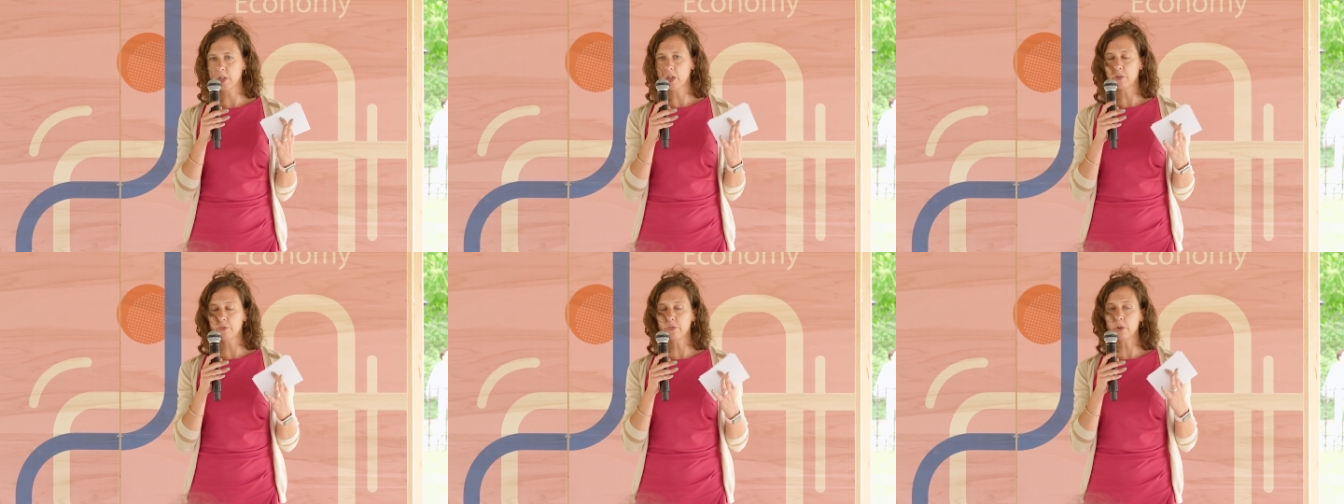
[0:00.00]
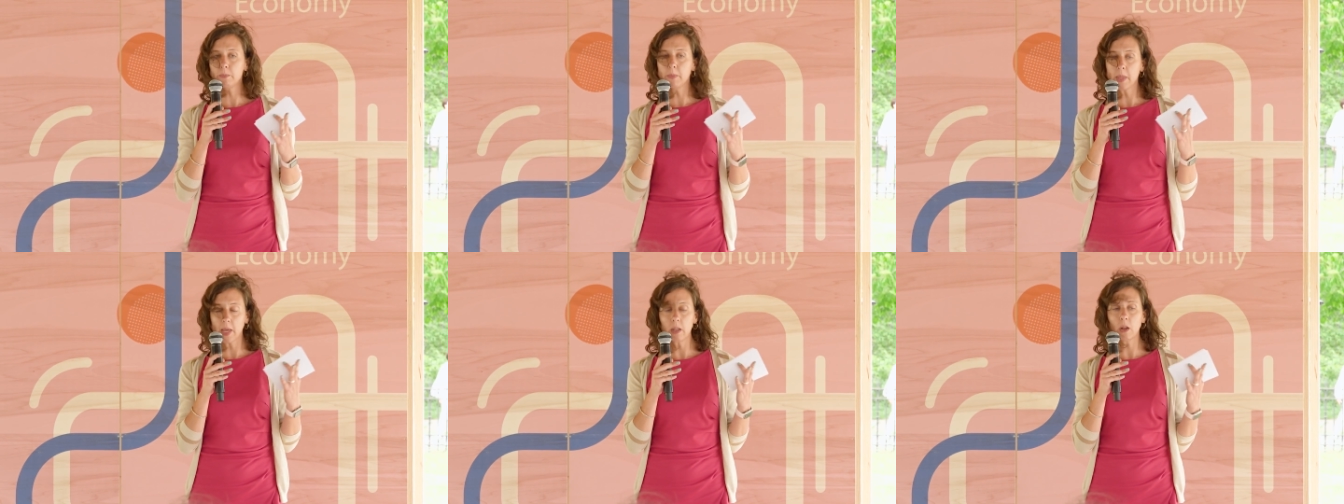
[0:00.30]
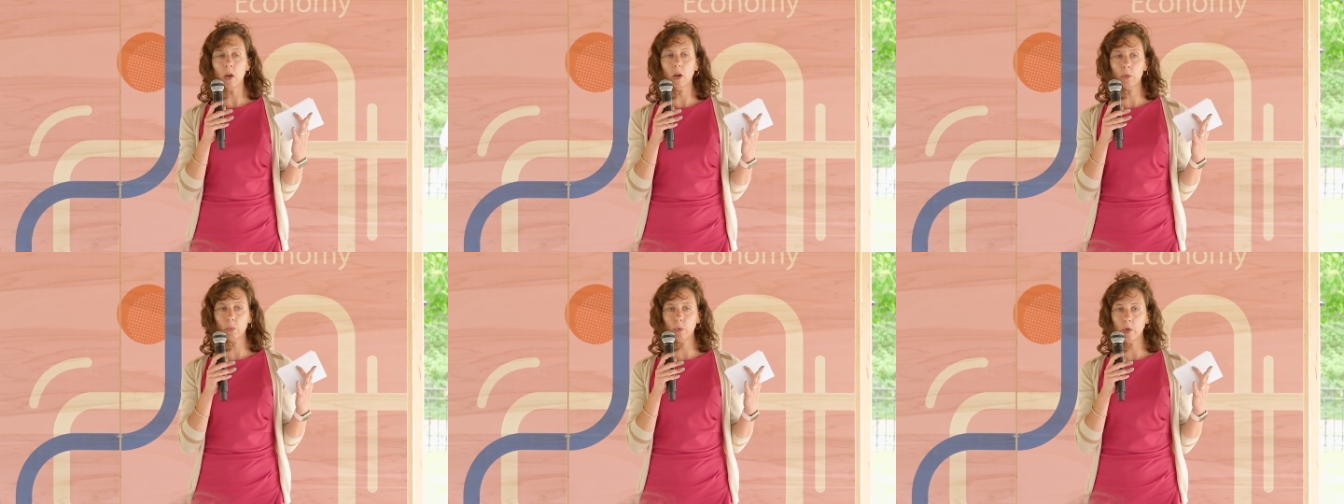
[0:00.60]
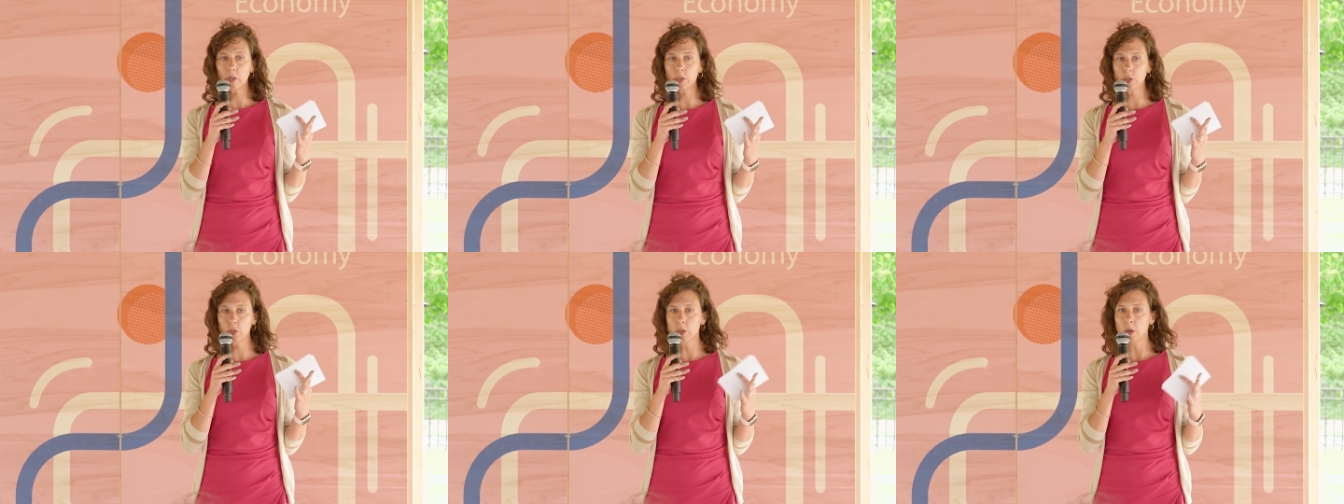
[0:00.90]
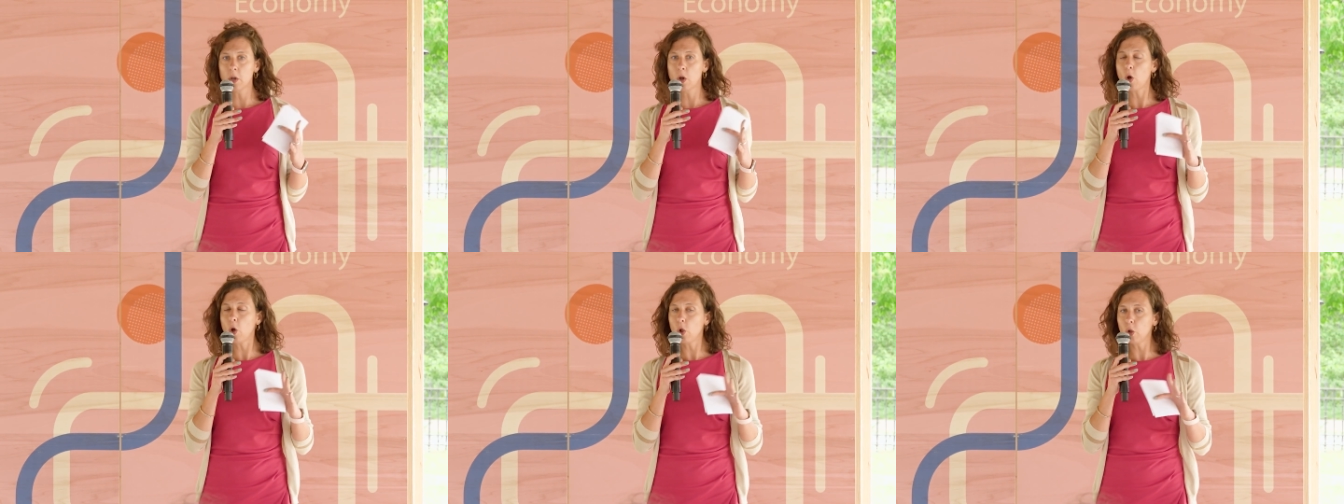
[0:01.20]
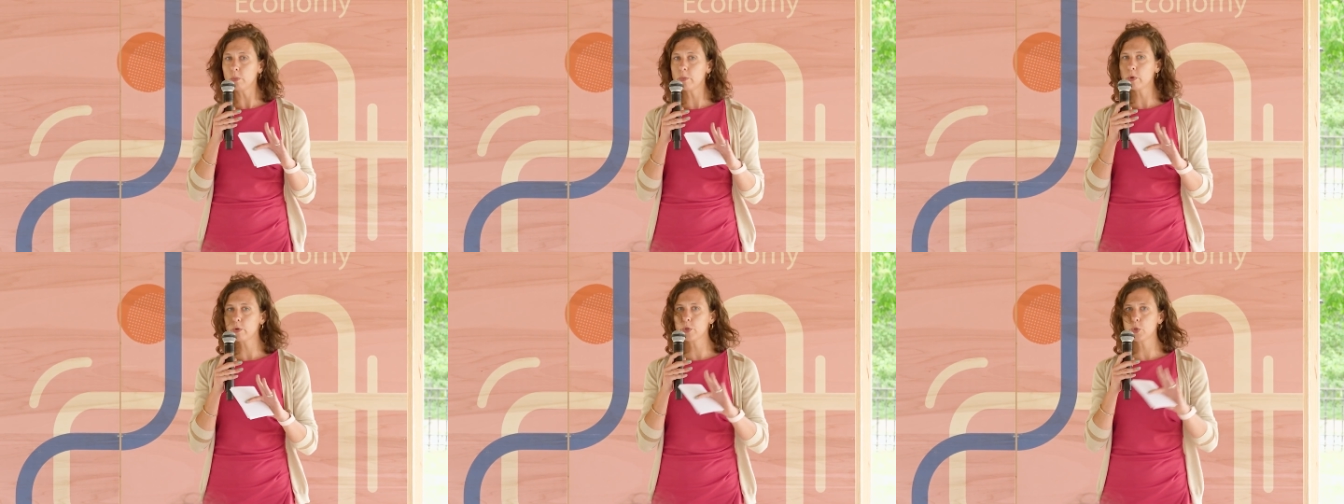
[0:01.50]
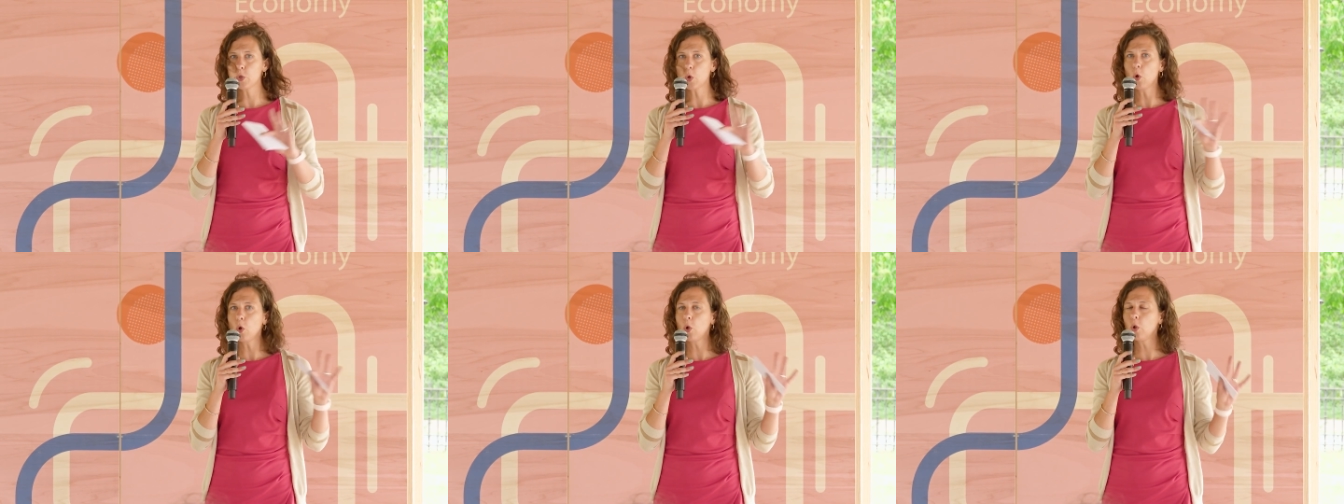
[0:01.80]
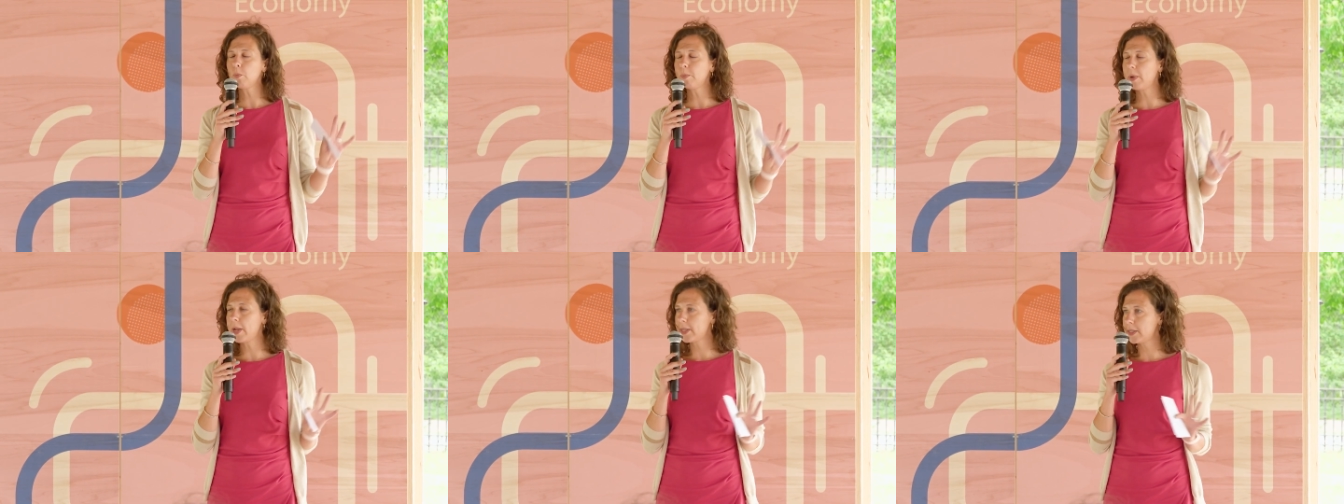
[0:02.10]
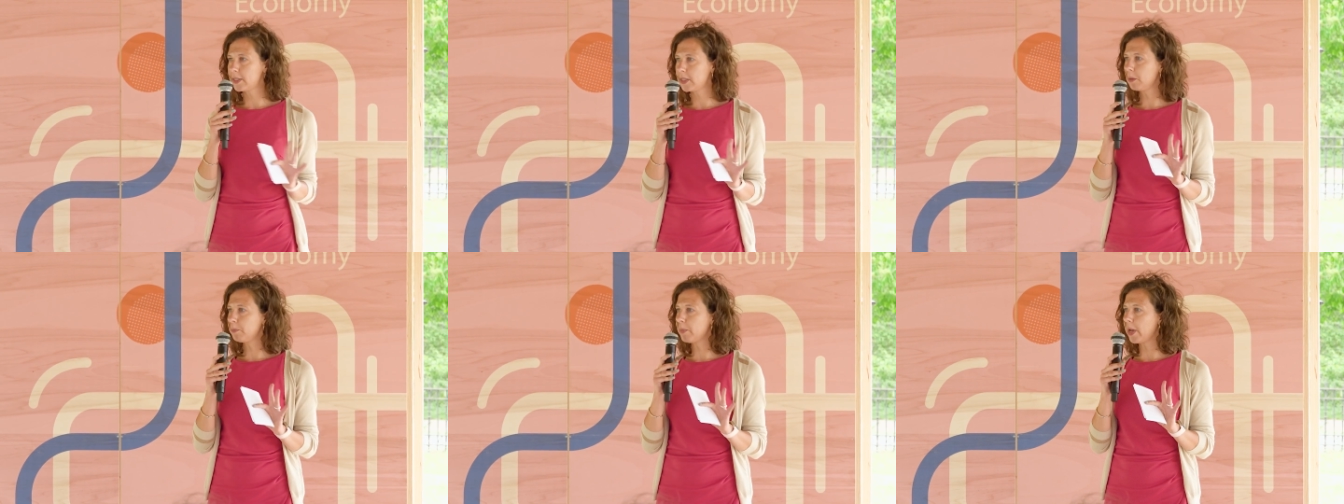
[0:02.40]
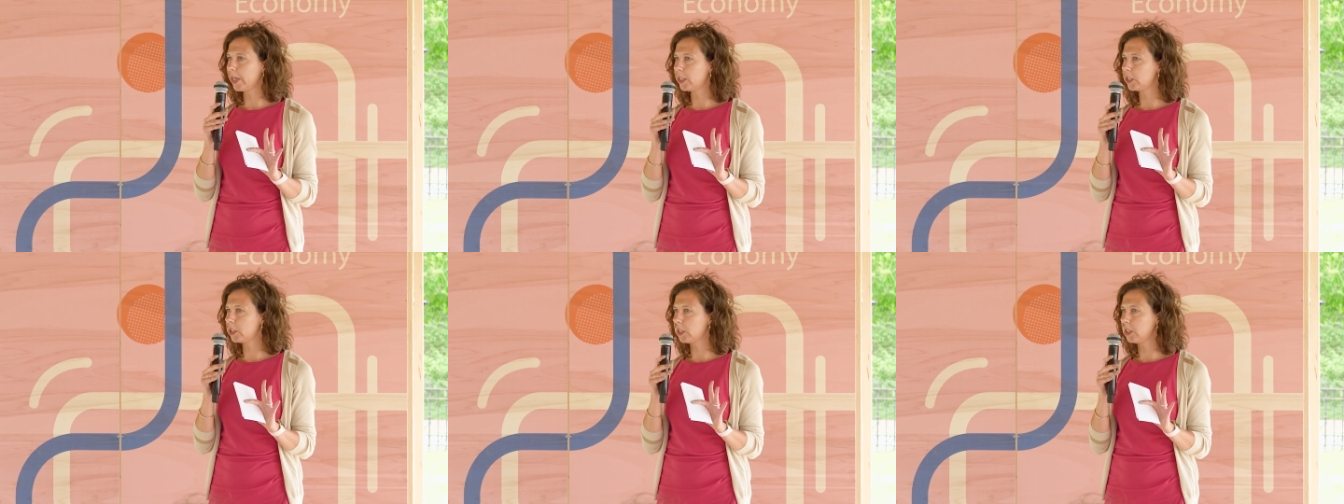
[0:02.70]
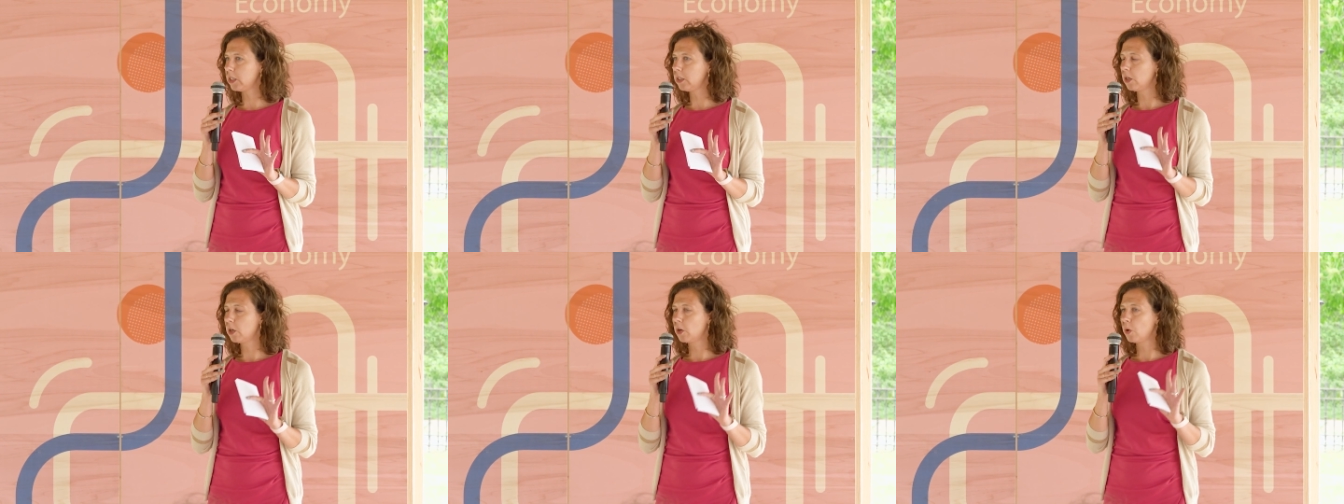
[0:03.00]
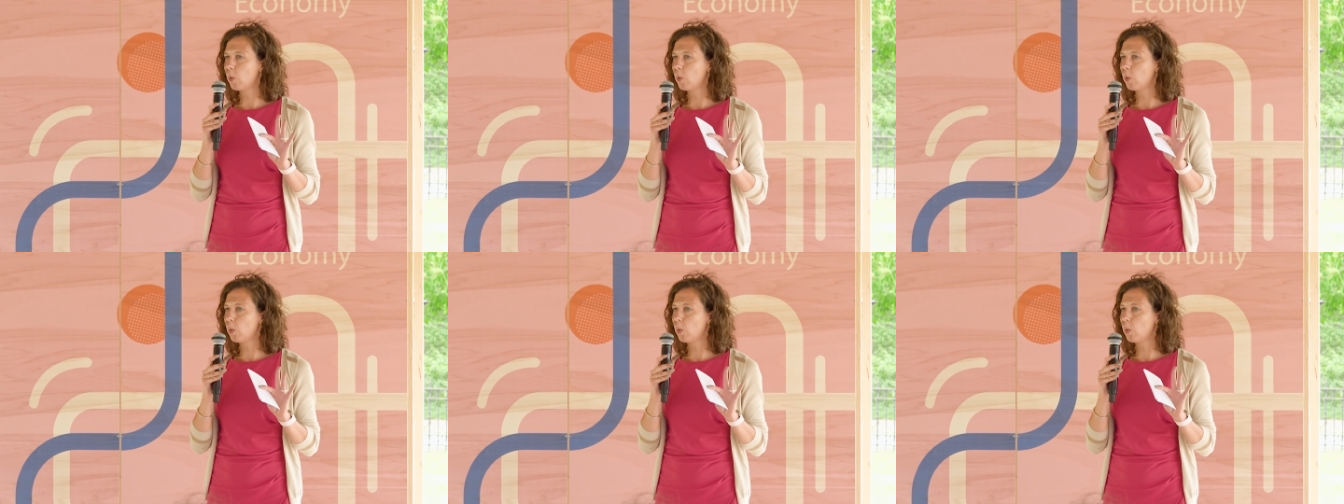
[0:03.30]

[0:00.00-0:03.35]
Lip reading: From then onwards, almost all plastic packaging